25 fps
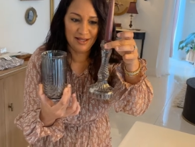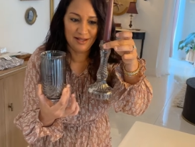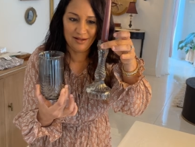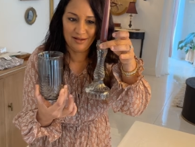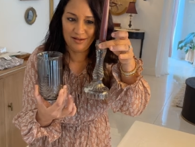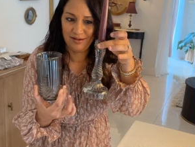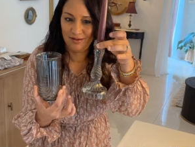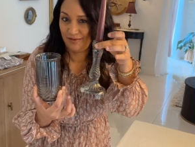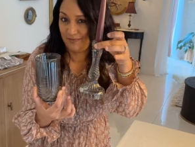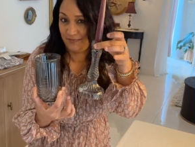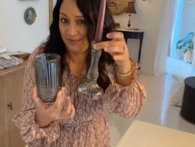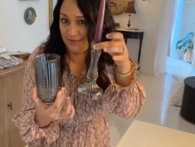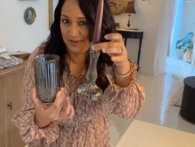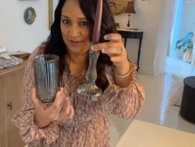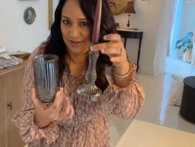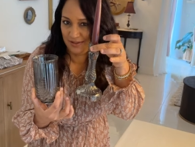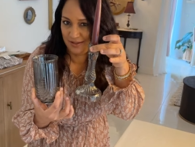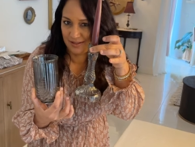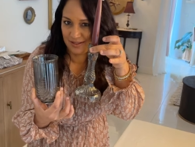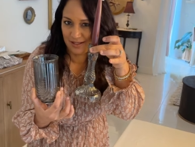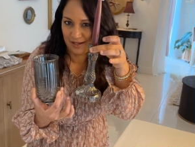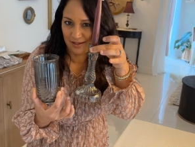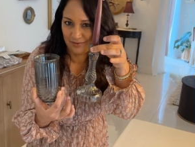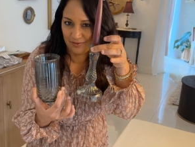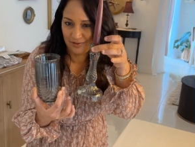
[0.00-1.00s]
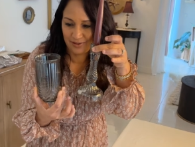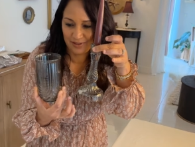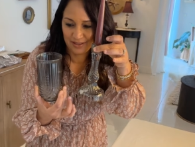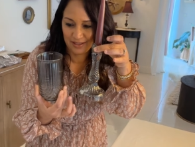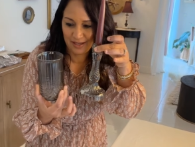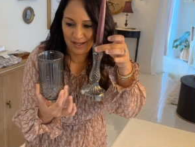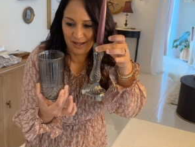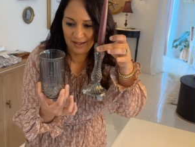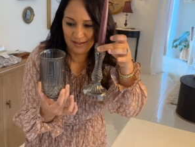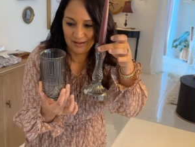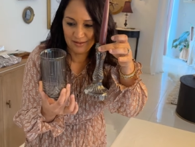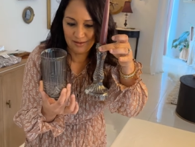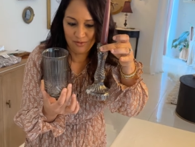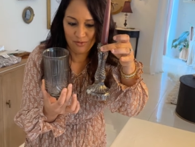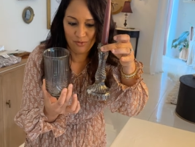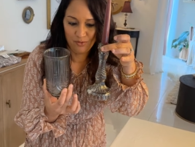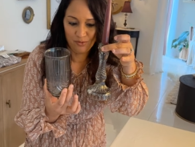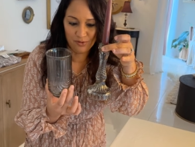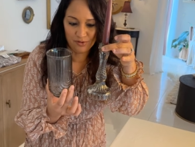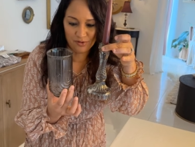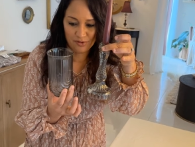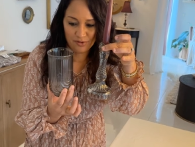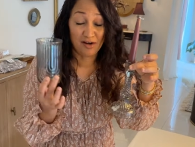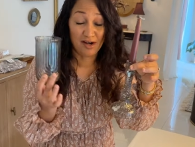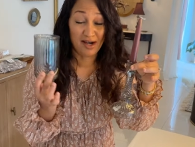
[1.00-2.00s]
Love the design on the candle
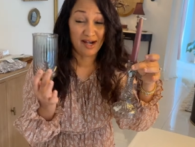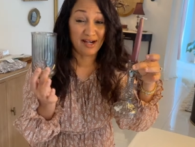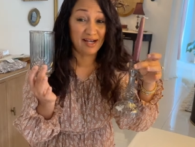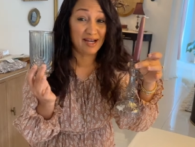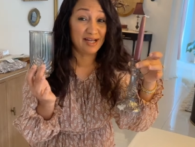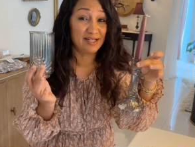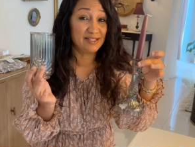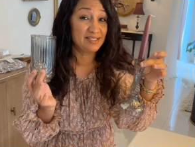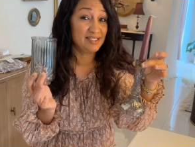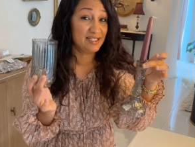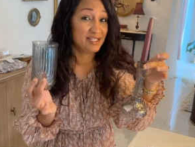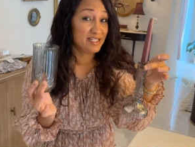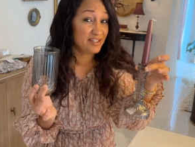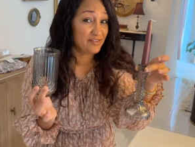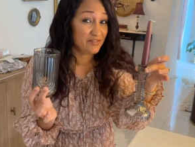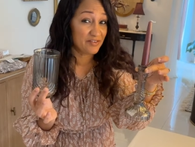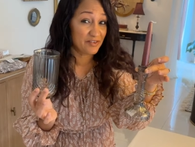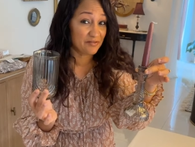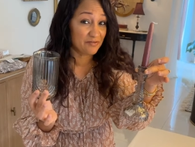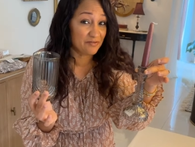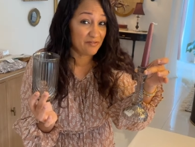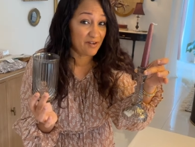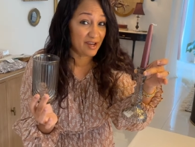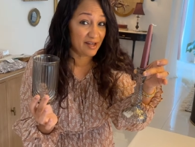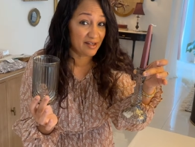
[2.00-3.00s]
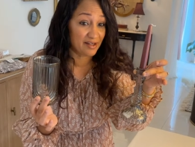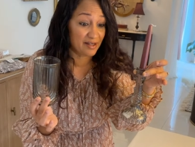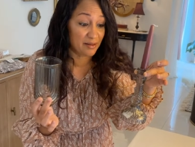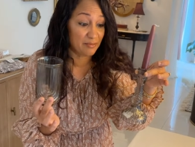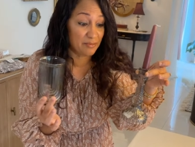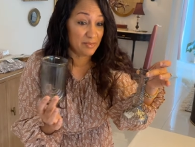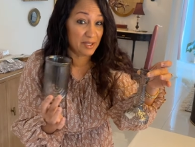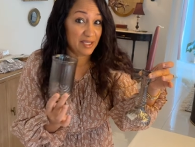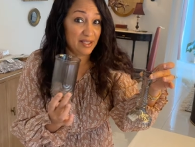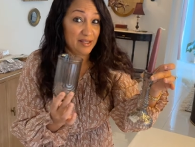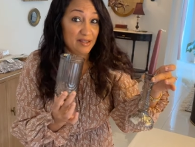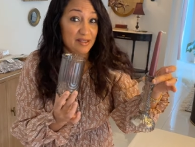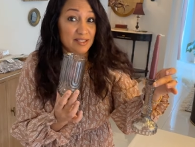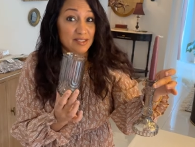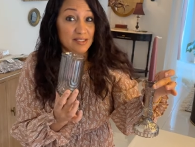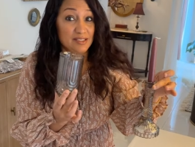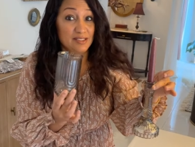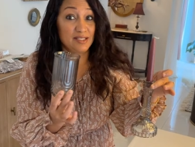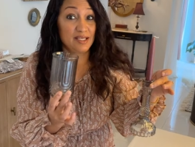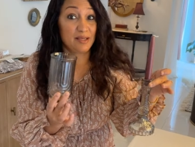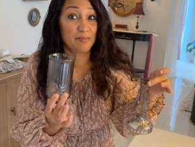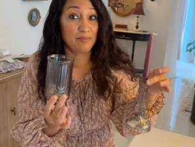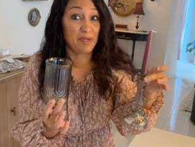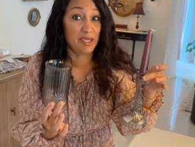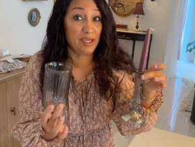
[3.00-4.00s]
holder. And I didn't even find them in the
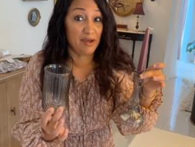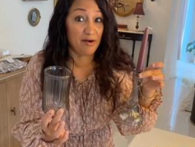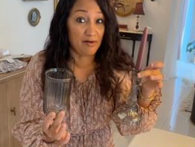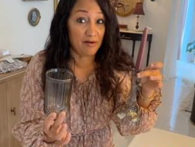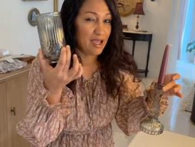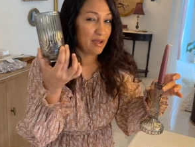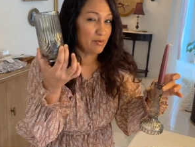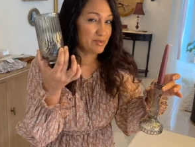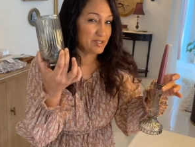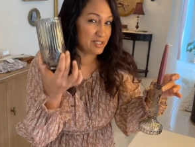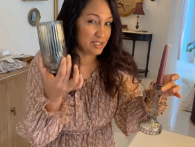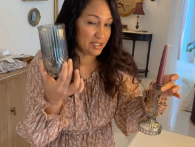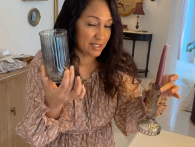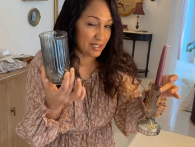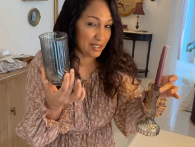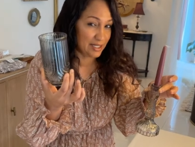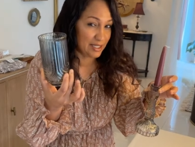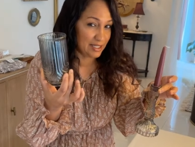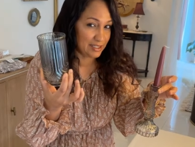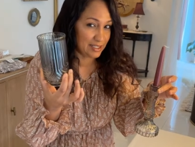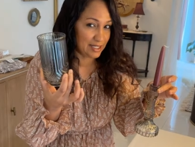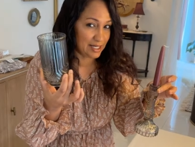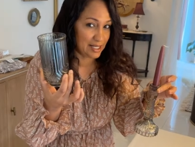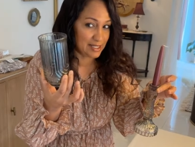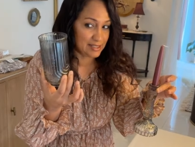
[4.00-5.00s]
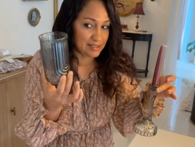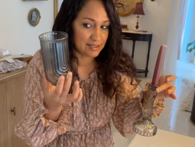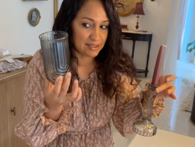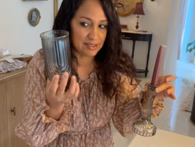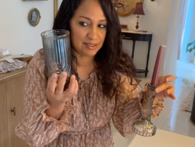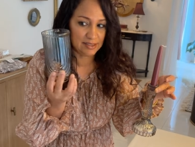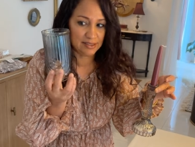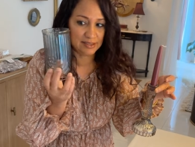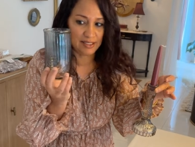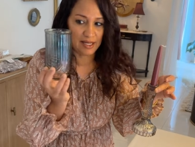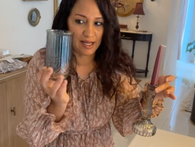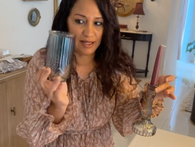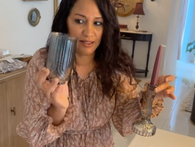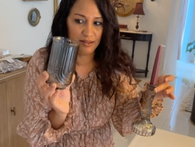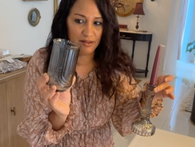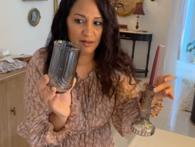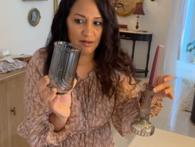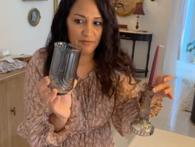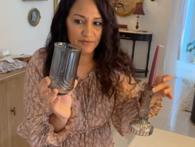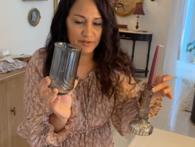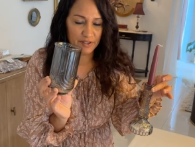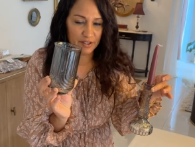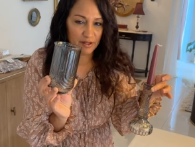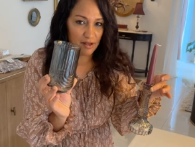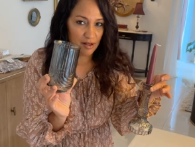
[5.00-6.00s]
same area. I was looking at glasses. I
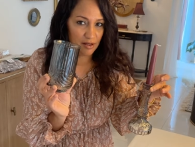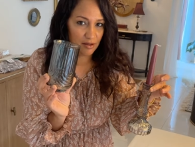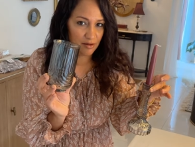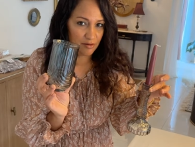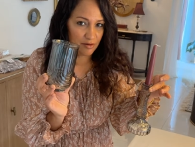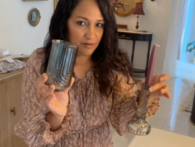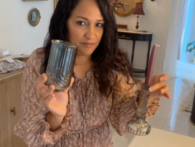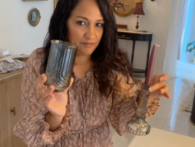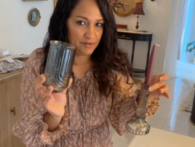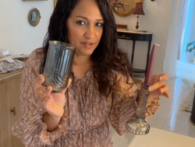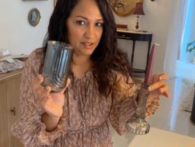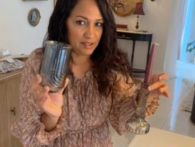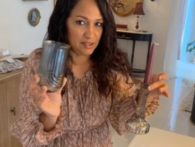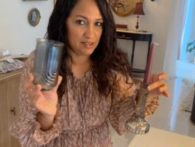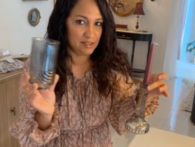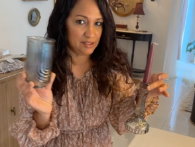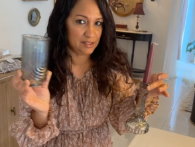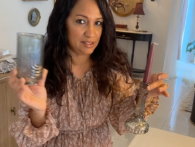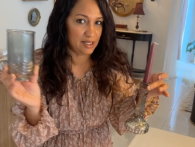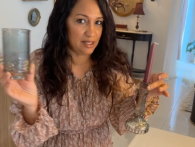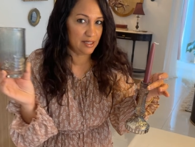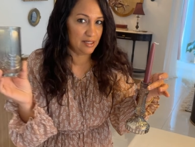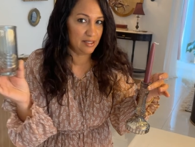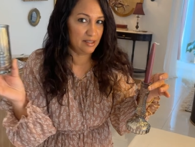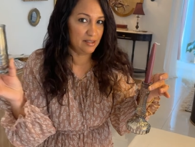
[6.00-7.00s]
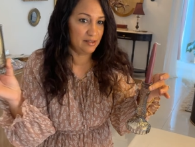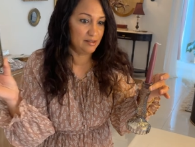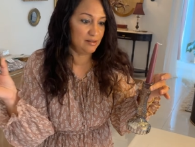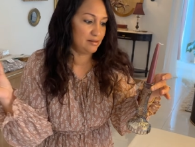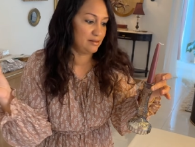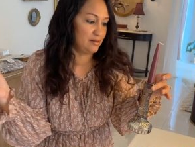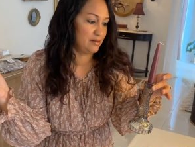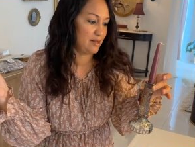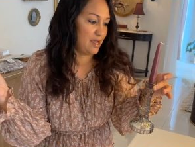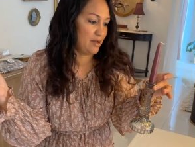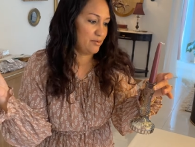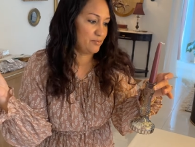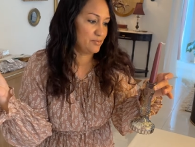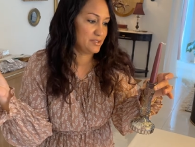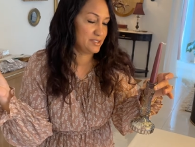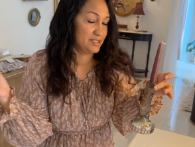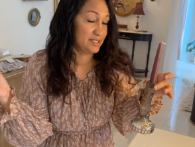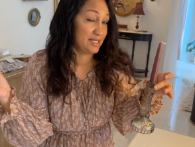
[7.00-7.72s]
love the color of these and I was